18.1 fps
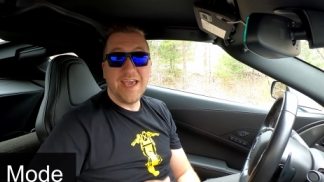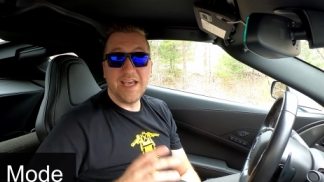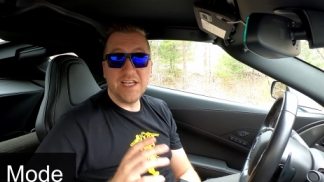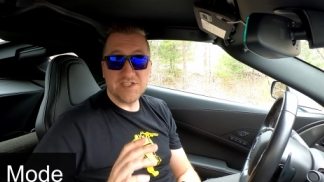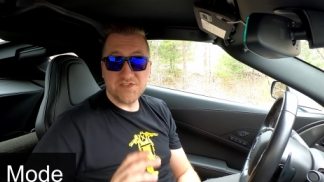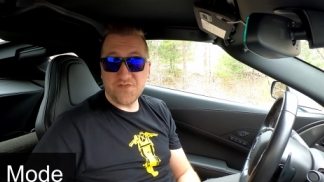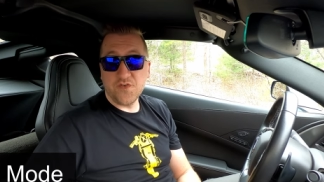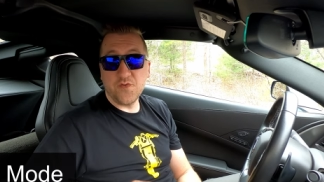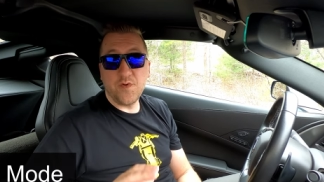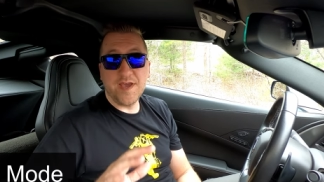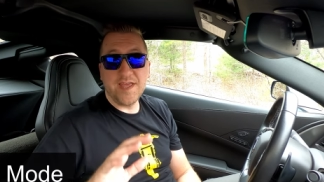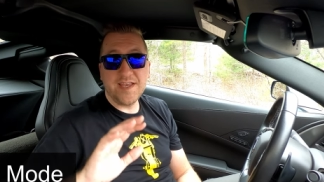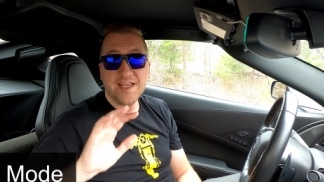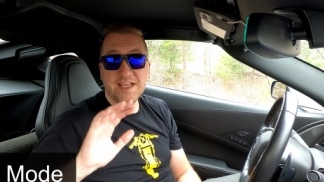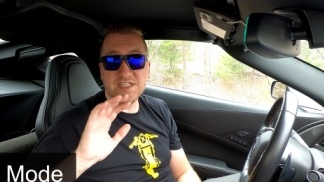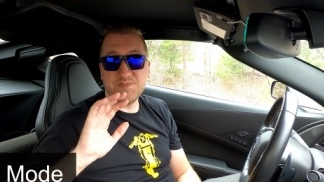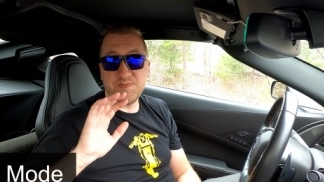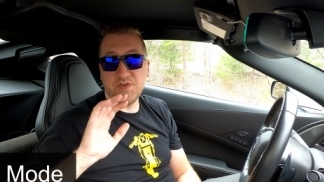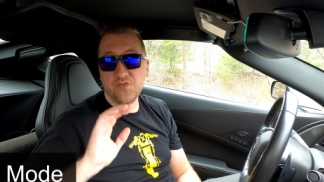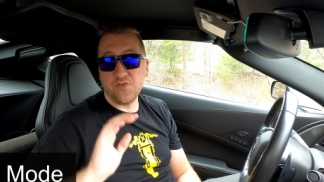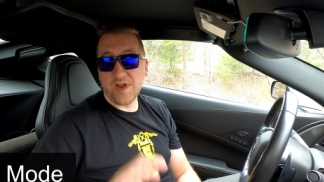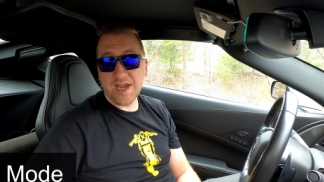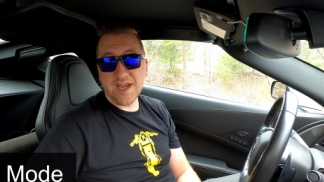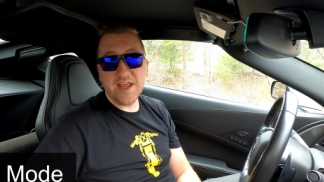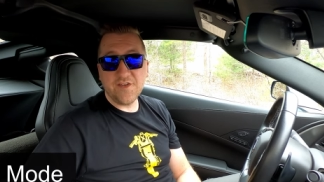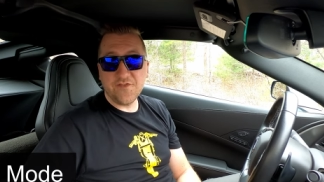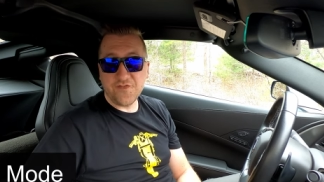It's for when it's been
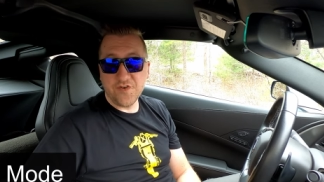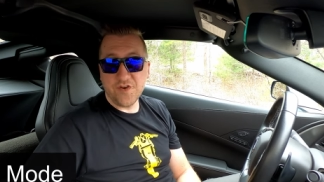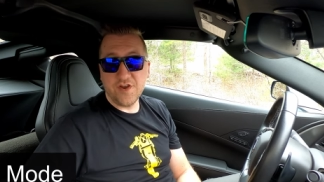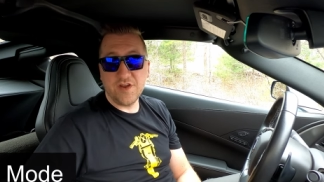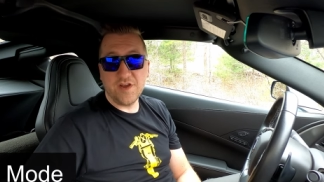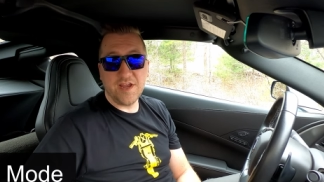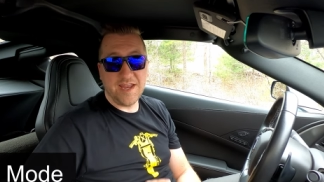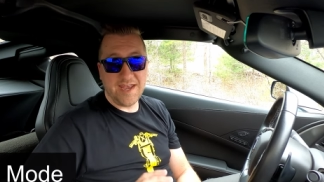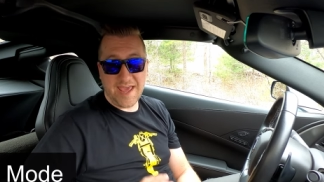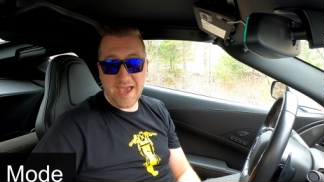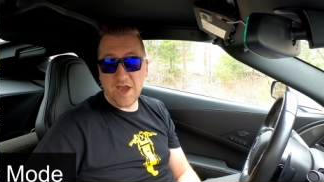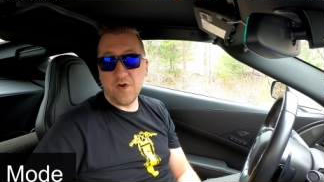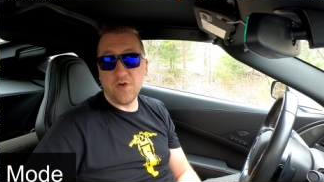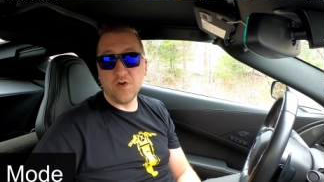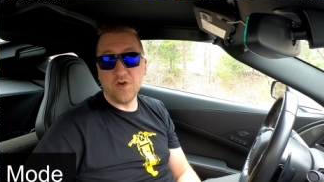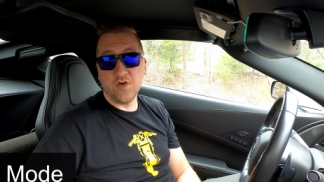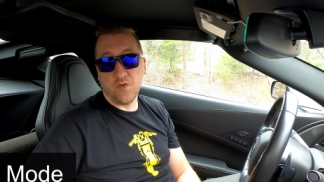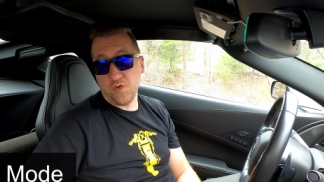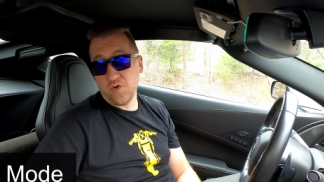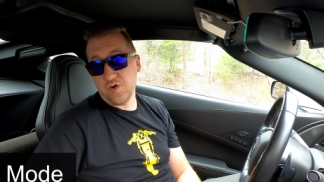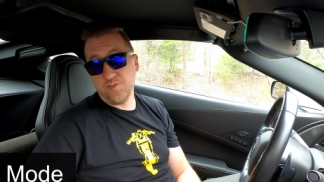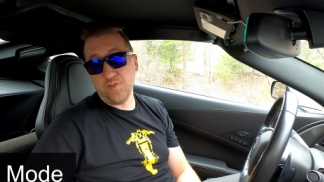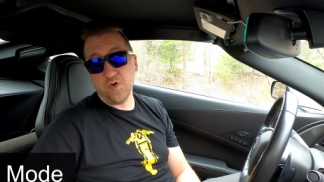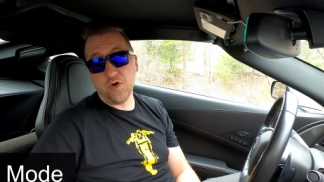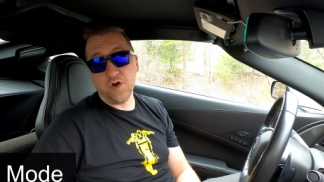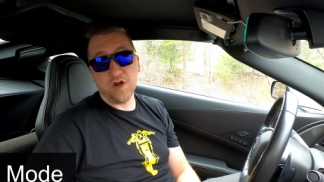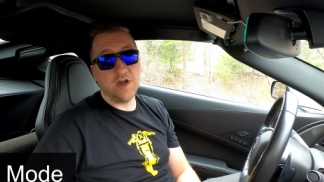raining for an hour or
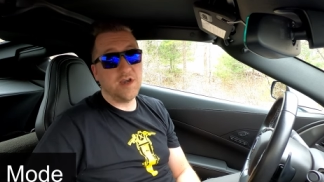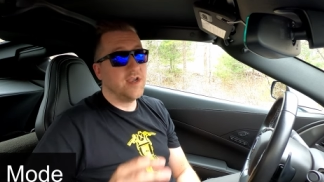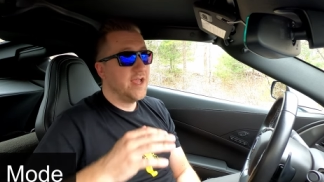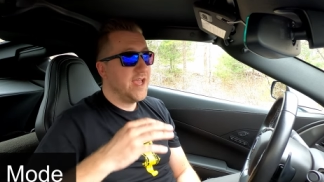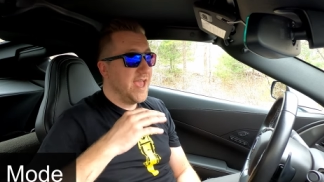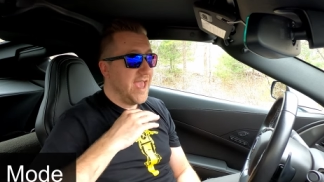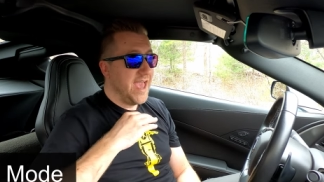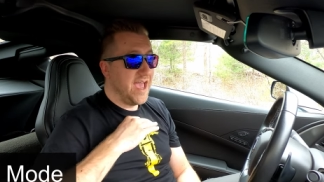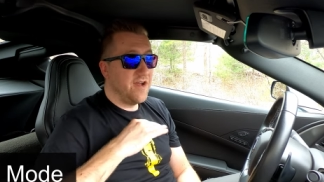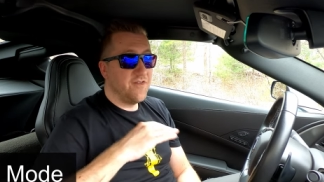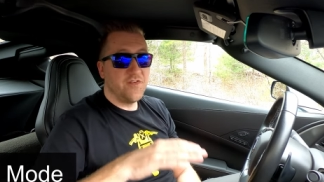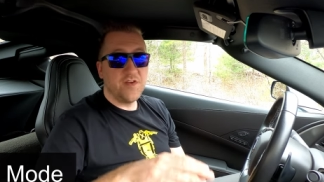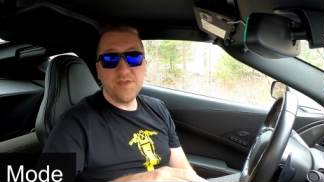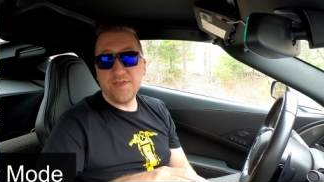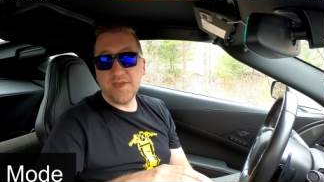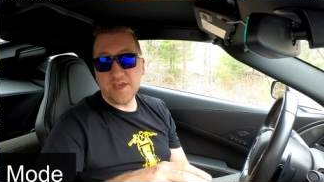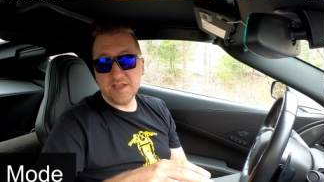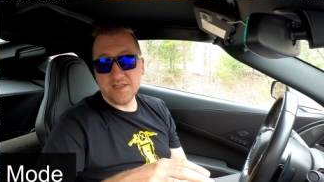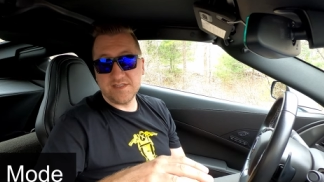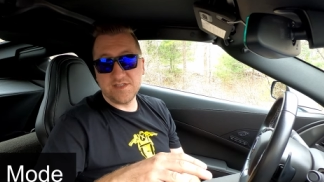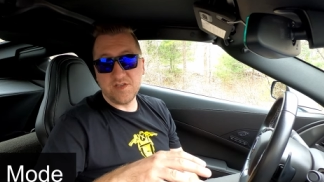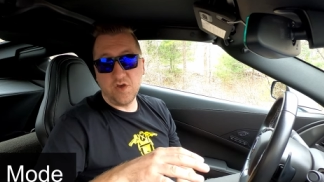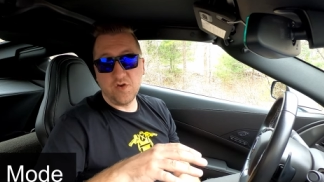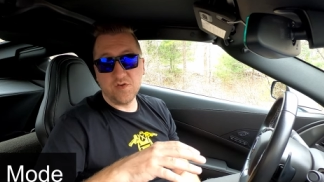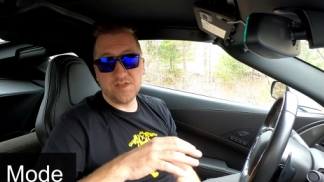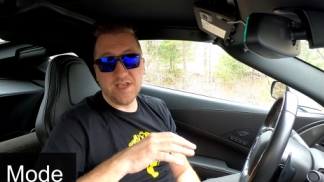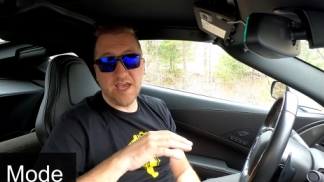more, everything is
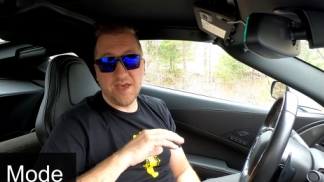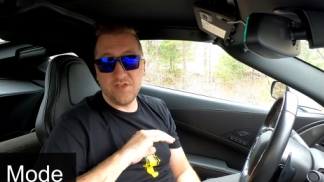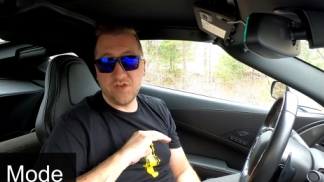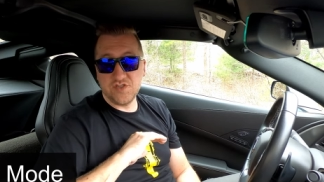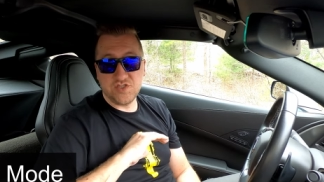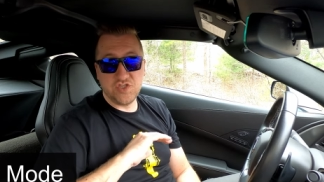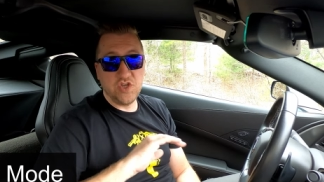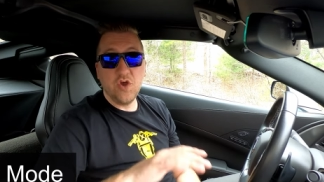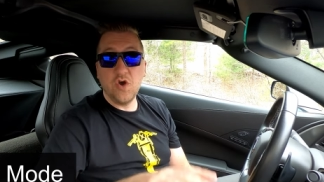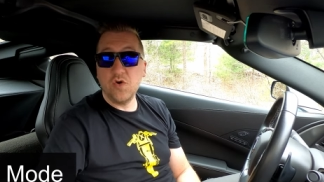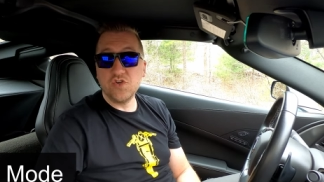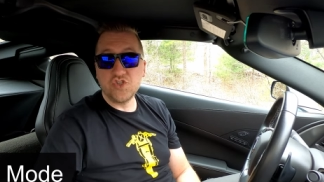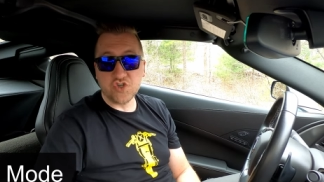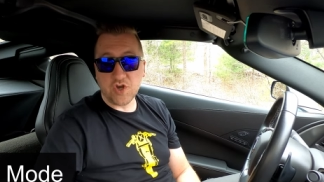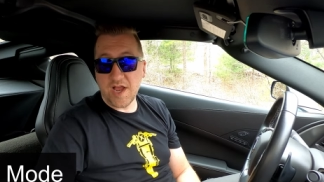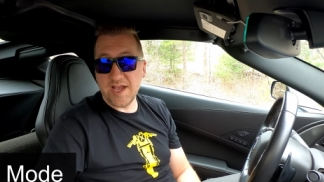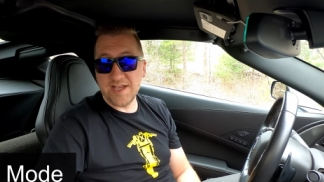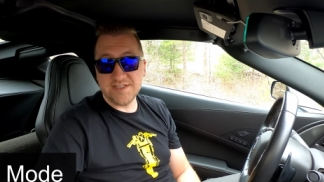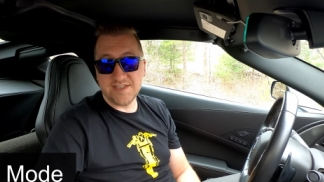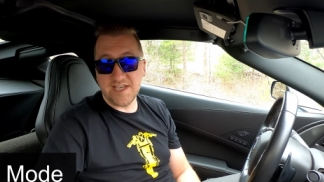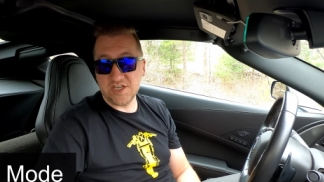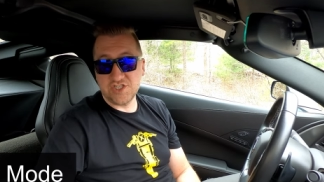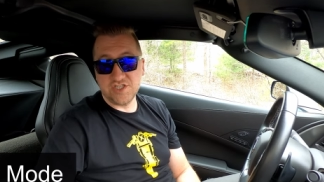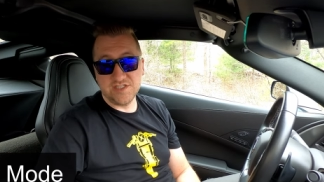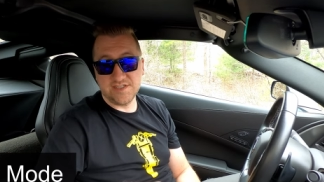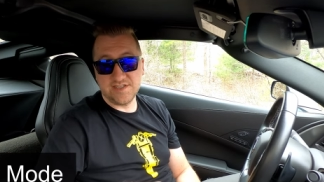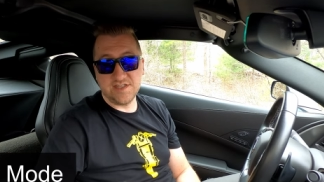soaked, and there's no dry
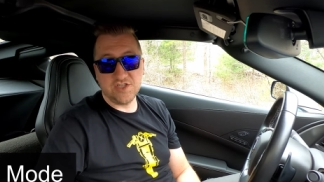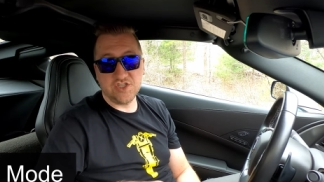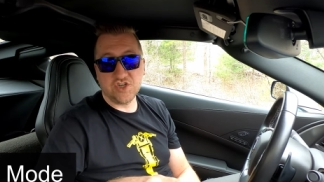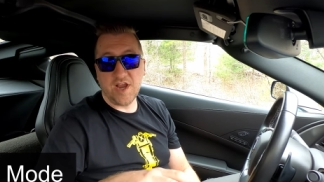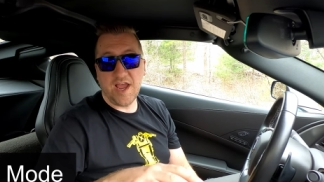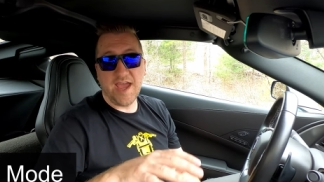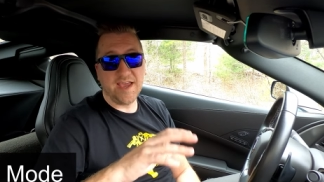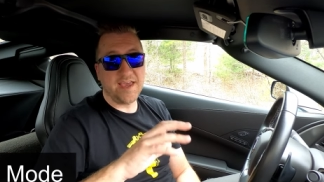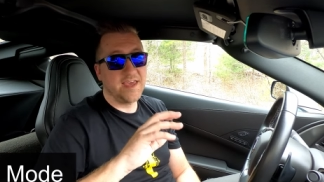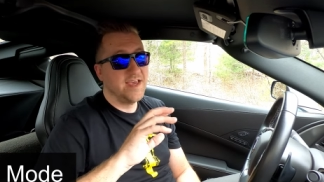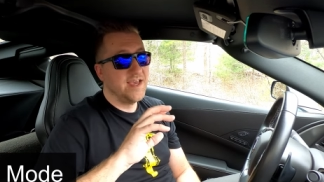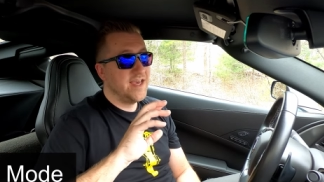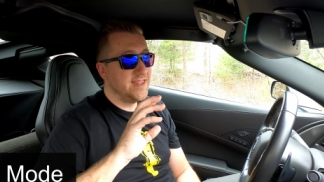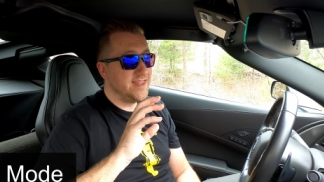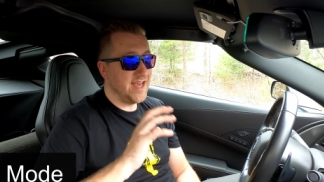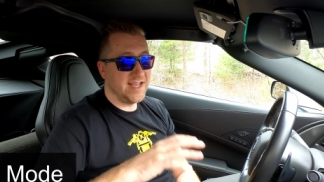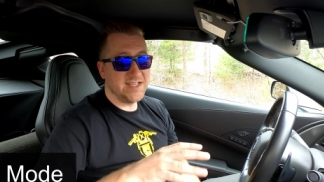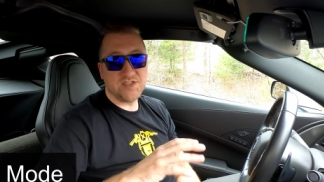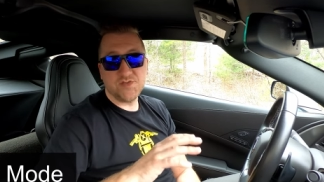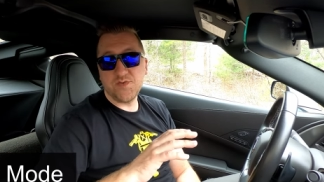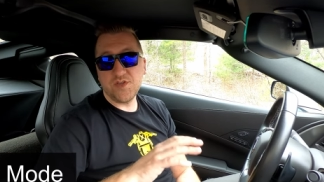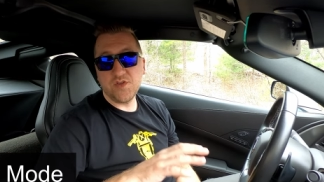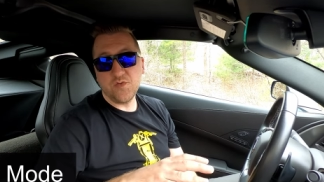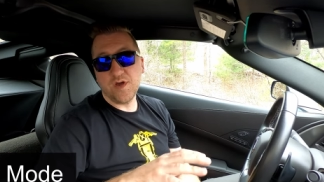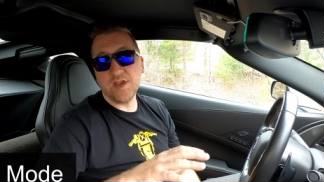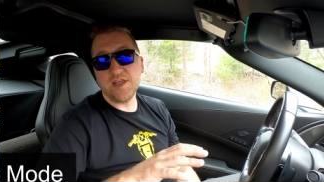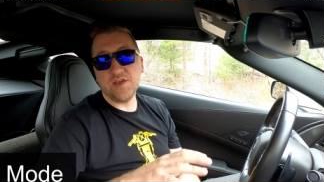sections of the track. That's
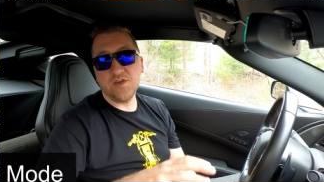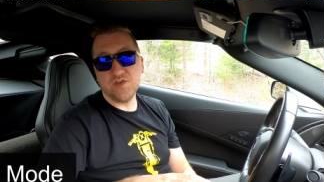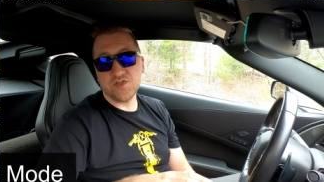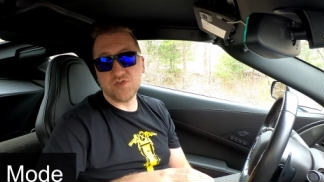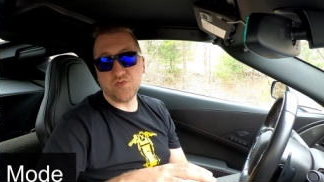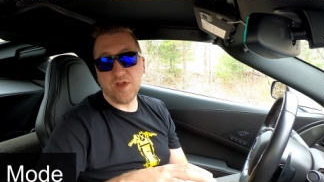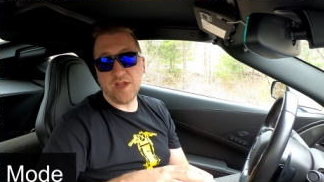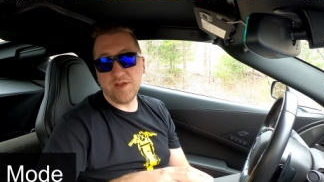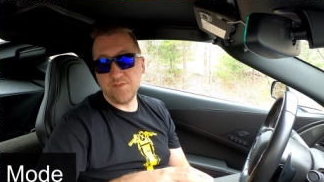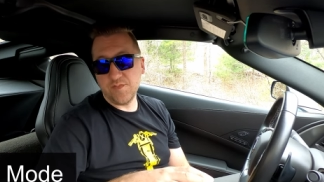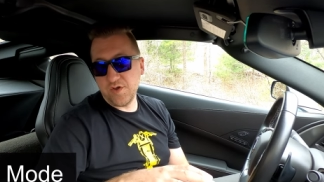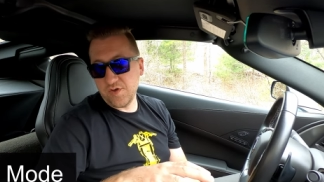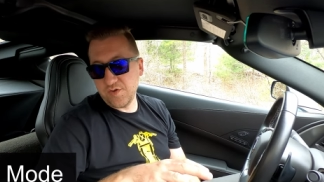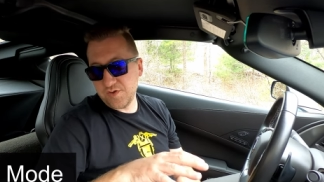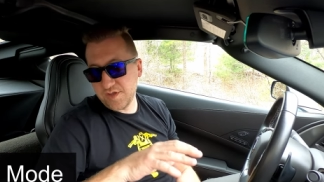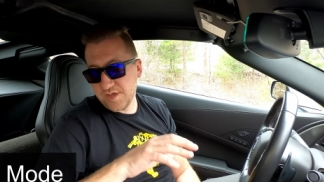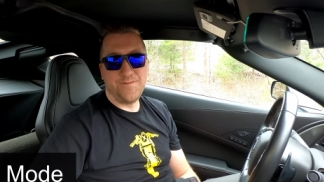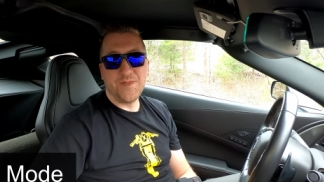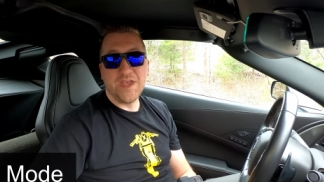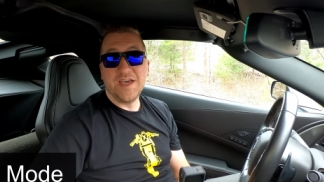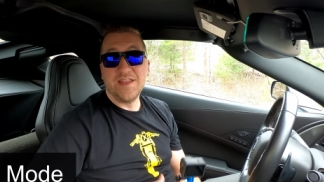when you want to use rain mode.